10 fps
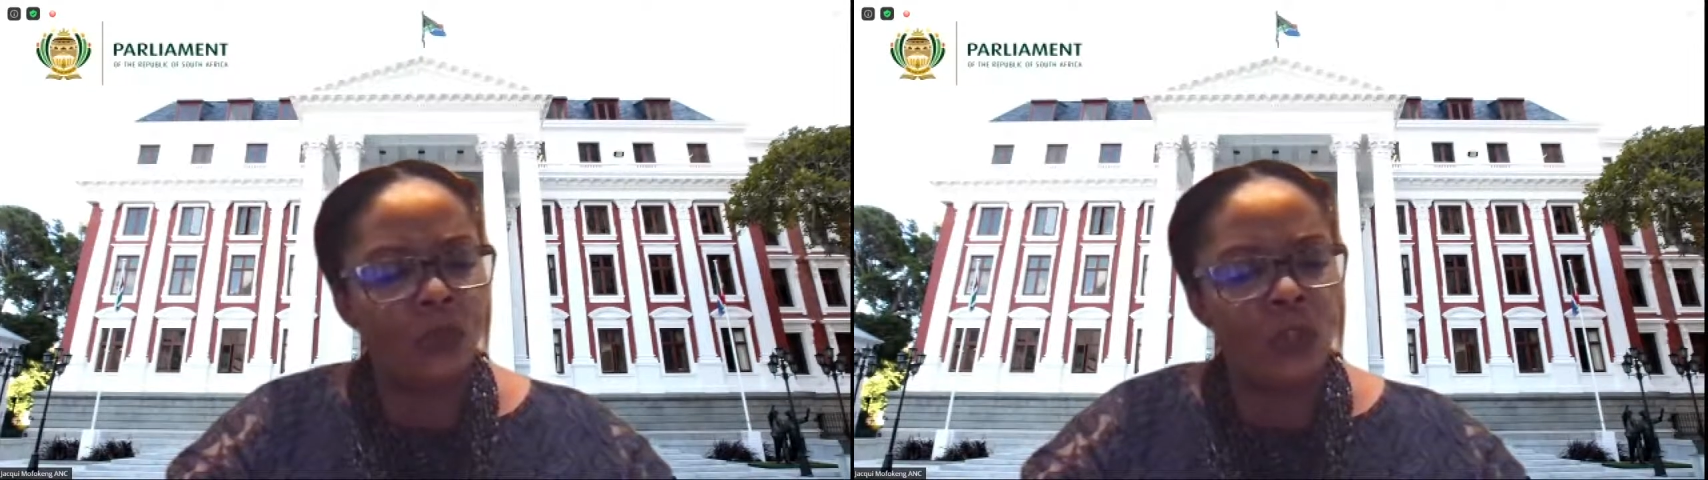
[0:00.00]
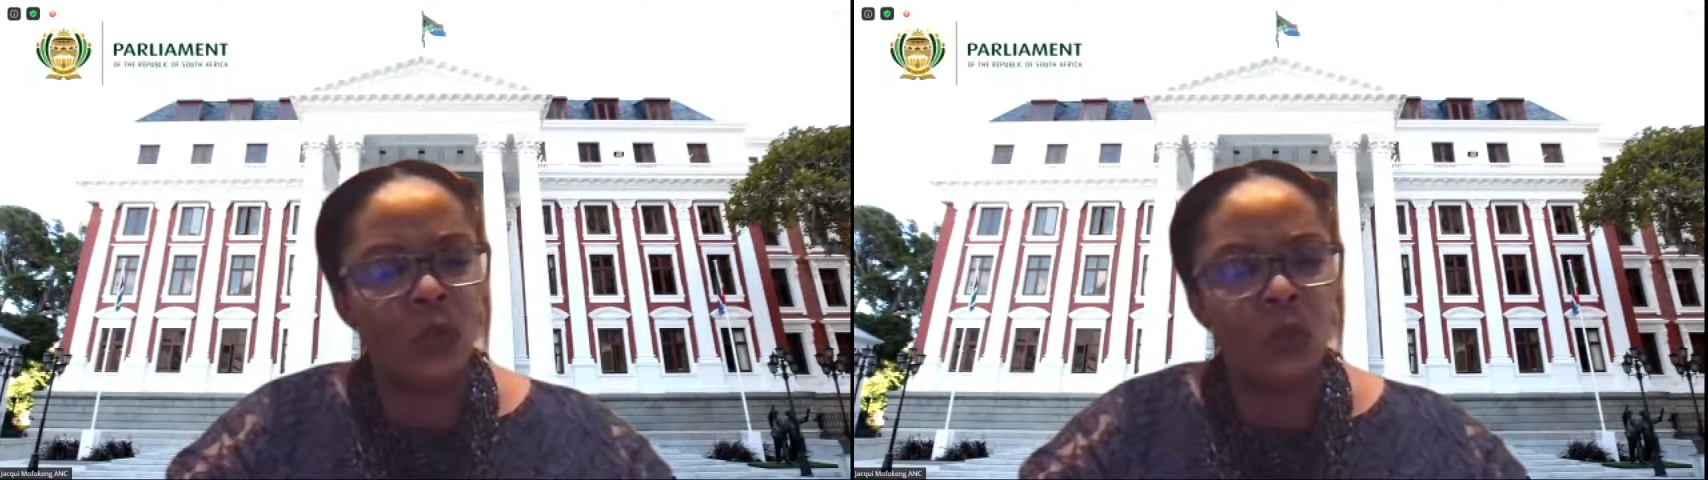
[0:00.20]

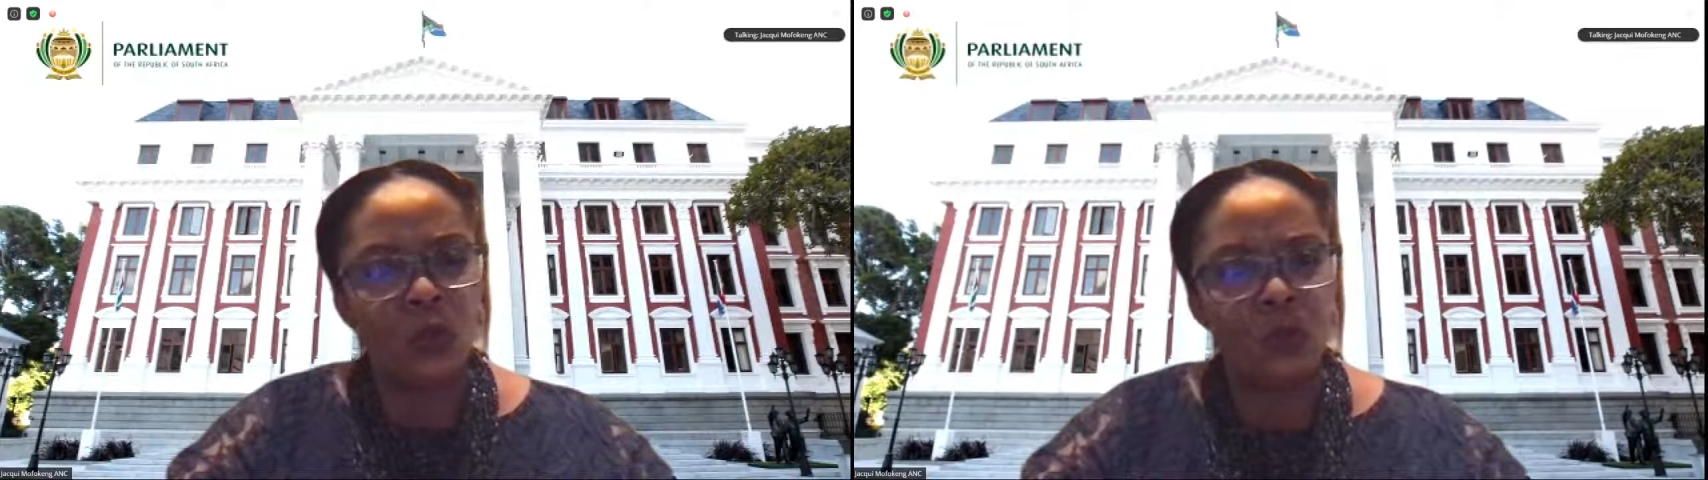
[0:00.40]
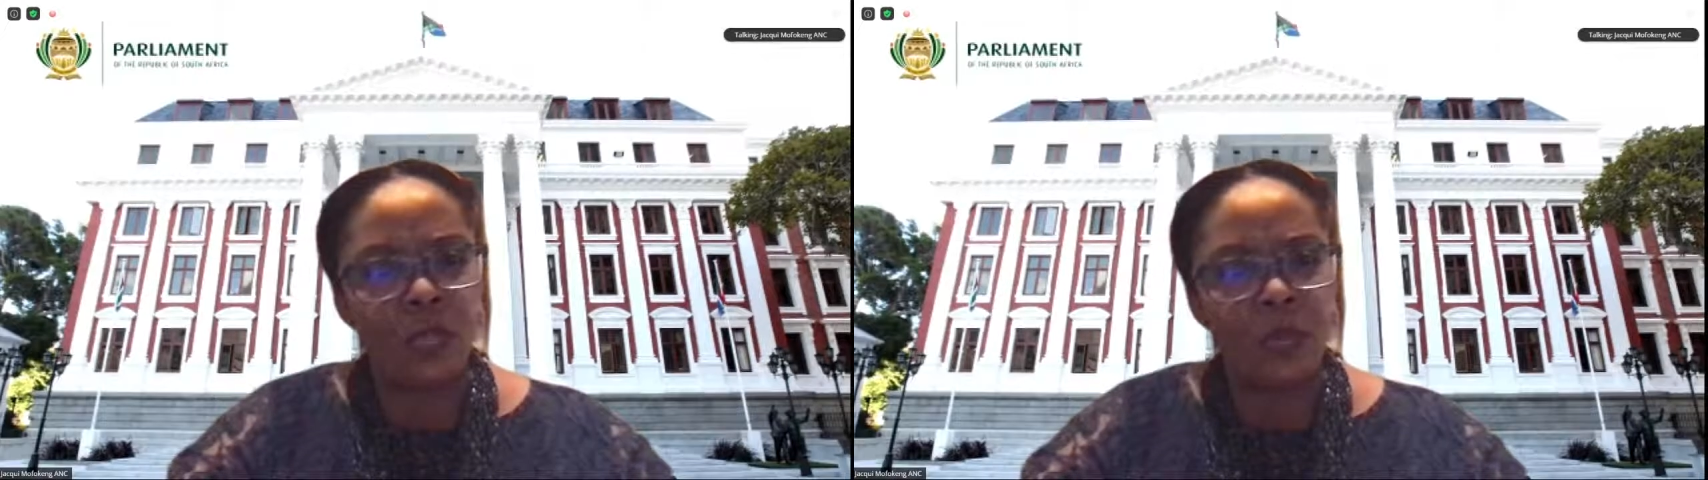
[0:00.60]
for
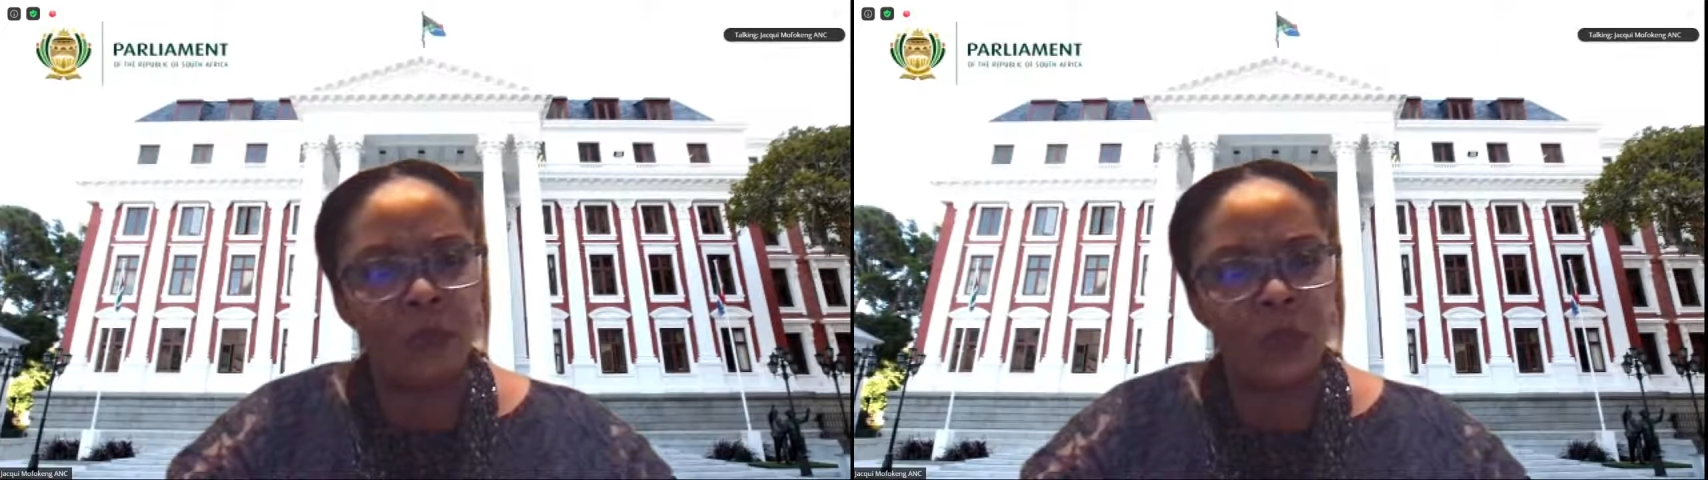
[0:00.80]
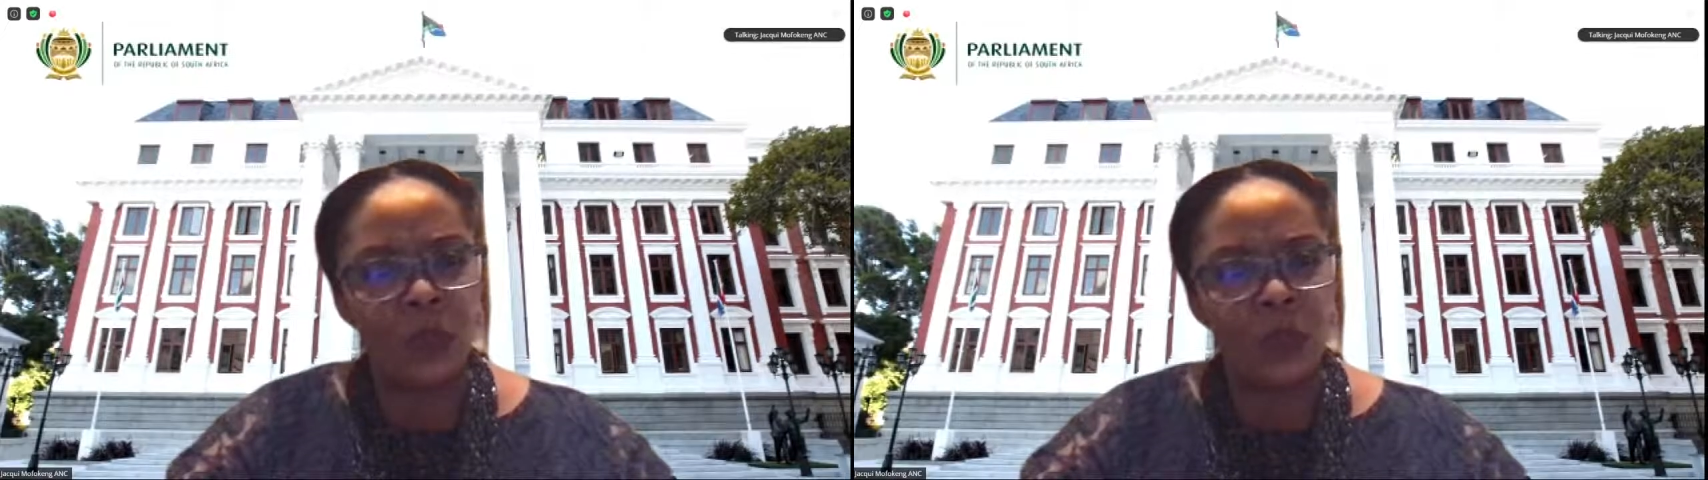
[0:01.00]
economic
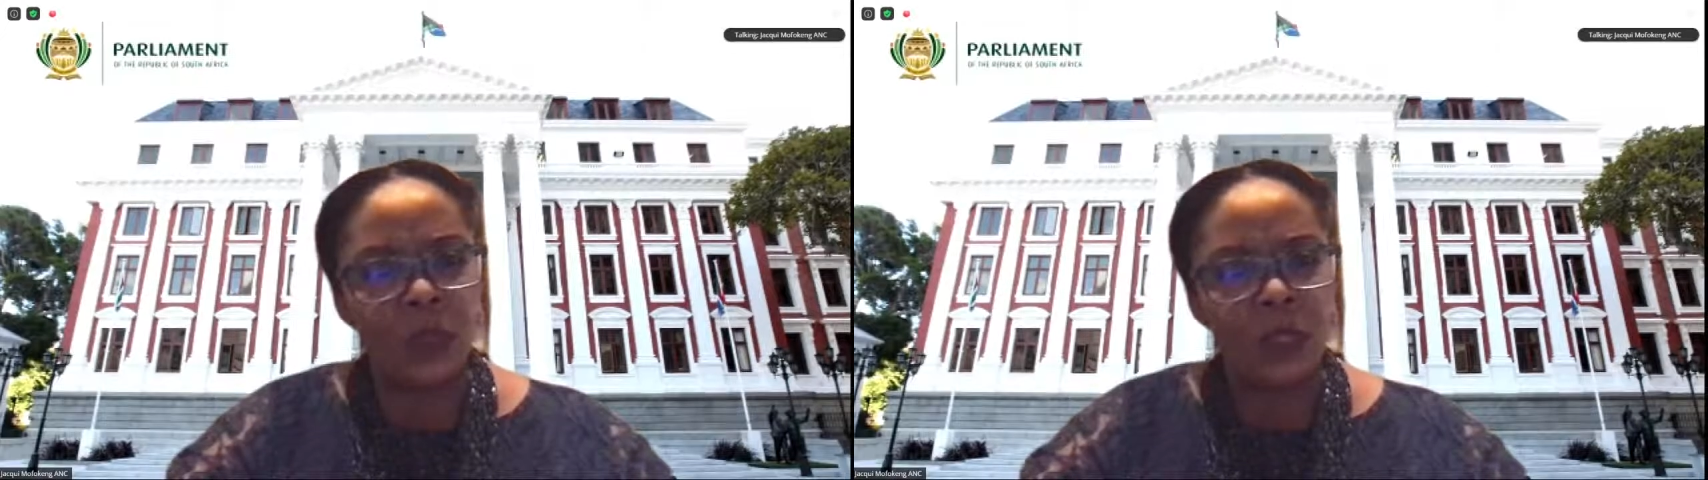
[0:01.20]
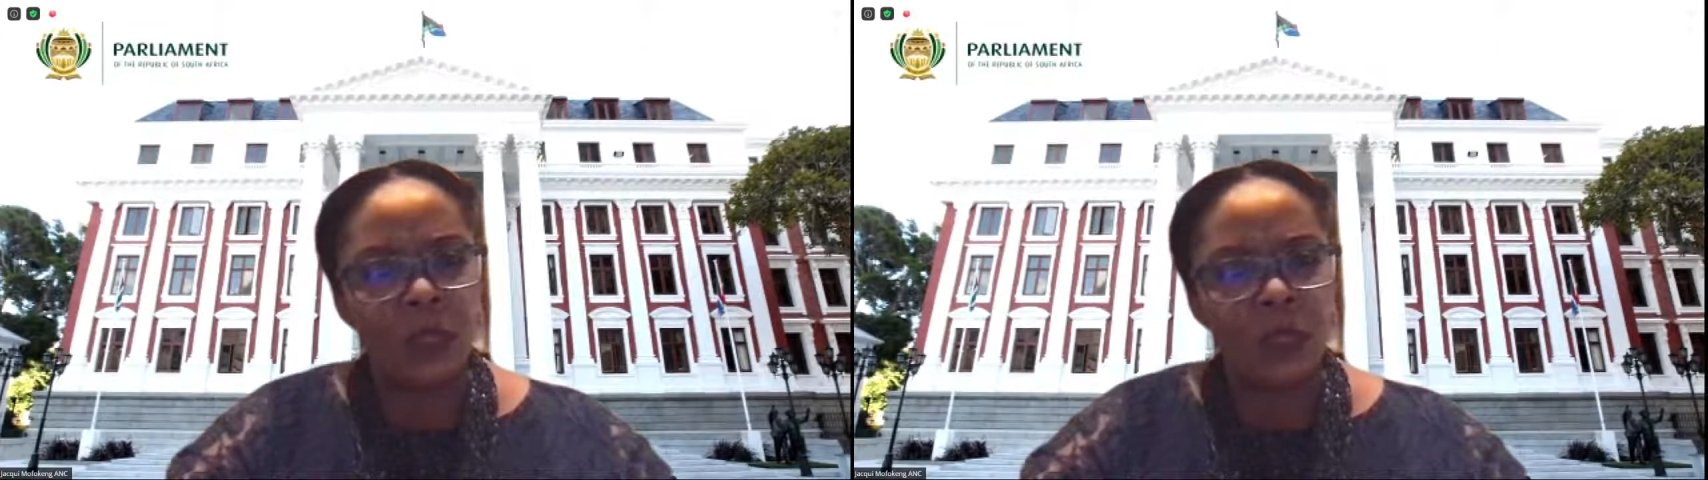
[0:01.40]
abuse?